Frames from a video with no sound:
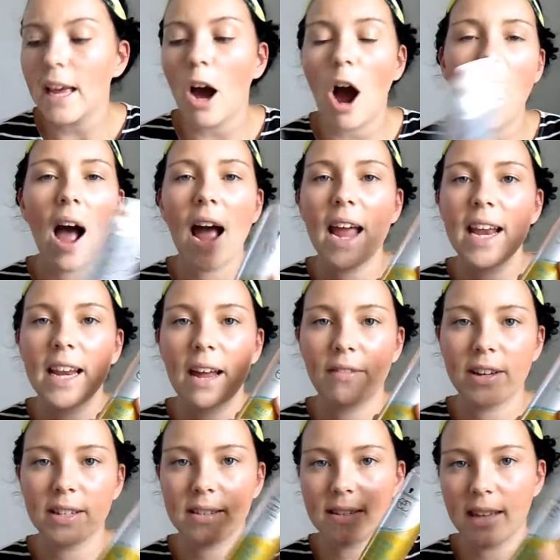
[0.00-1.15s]
I love
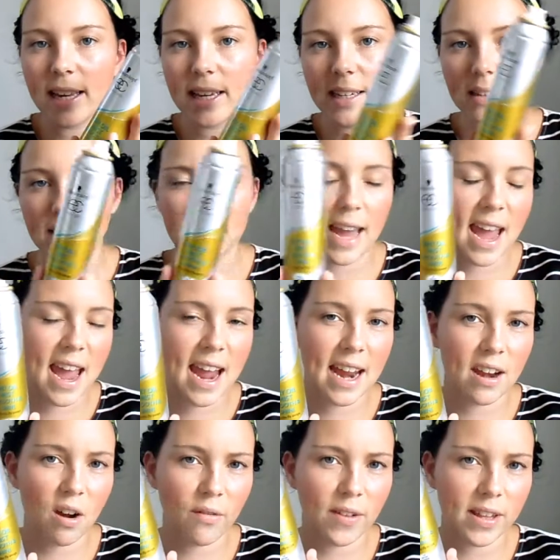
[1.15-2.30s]
it. Second can
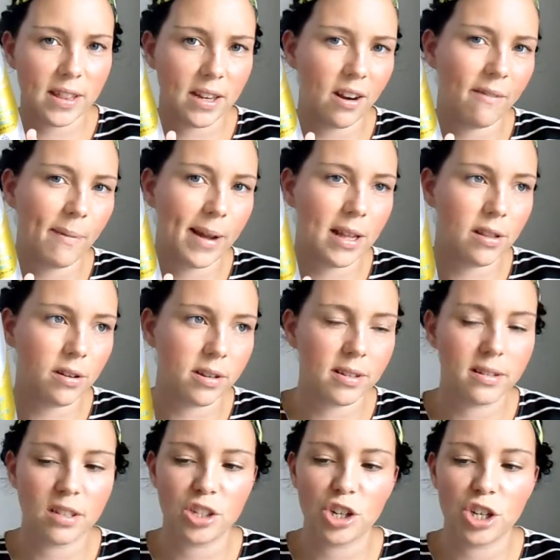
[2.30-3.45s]
of it that I've been through
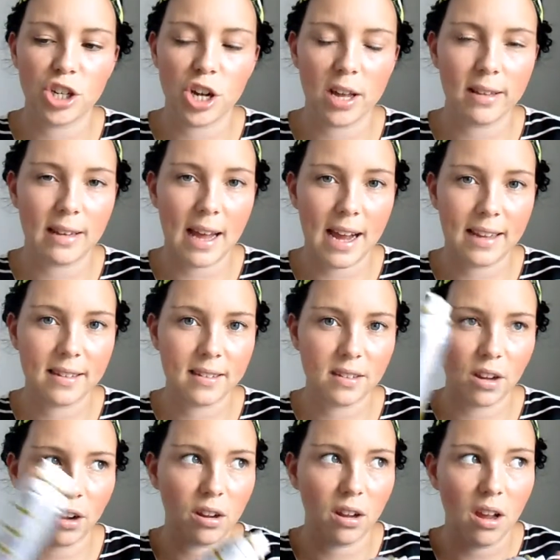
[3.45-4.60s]
since I showed you guys last, so
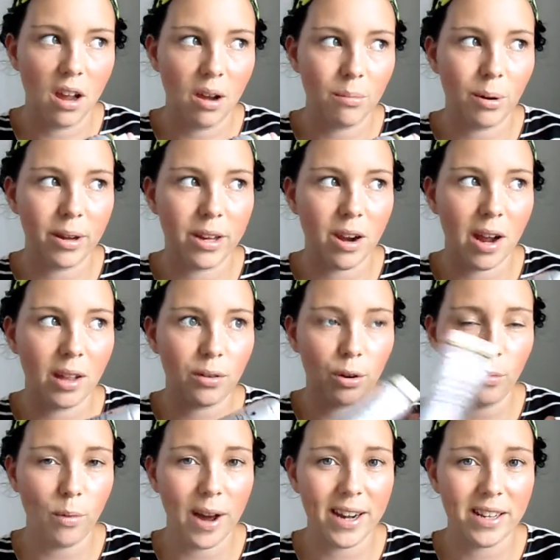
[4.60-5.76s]
probably going through
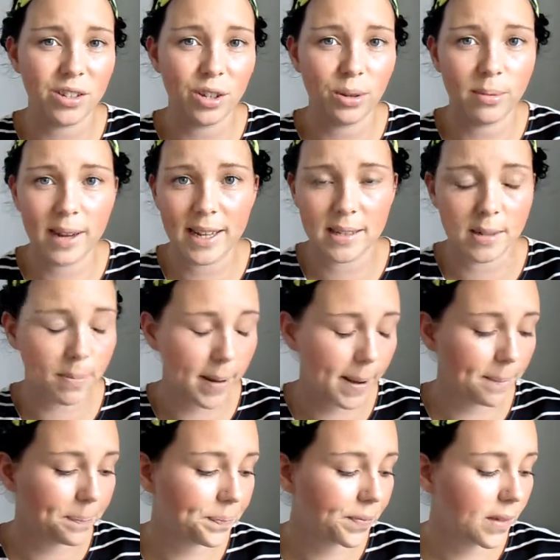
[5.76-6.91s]
1 in 2 weeks, but
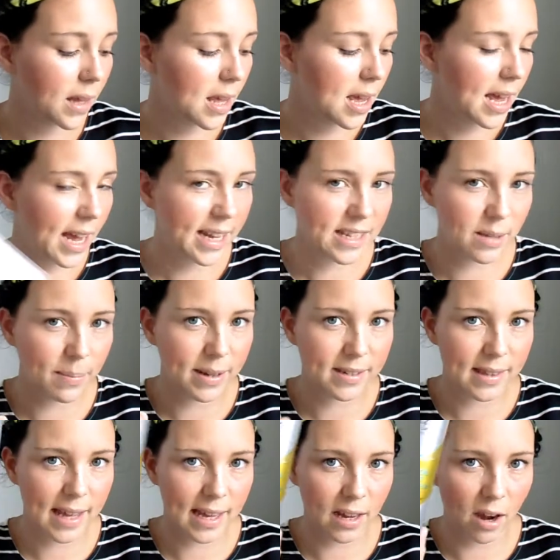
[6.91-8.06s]
it's the best
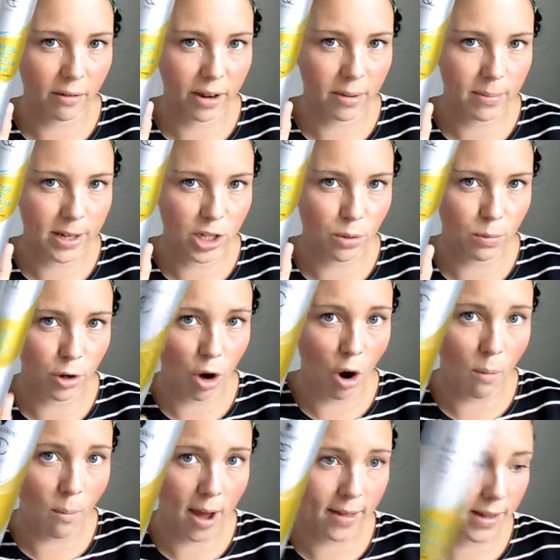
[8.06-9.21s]
thing. I recommend you go
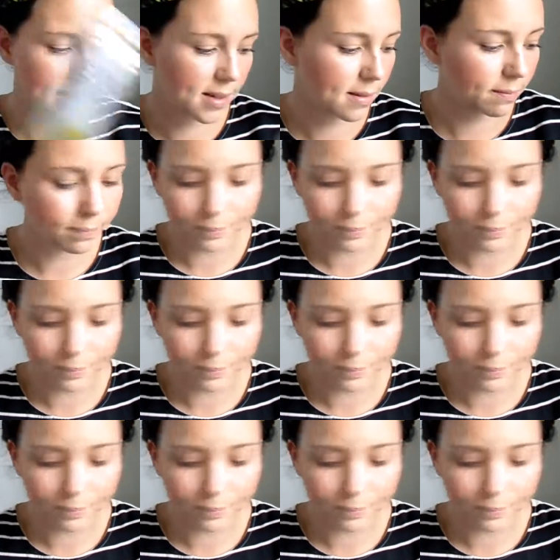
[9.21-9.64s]
and buy this.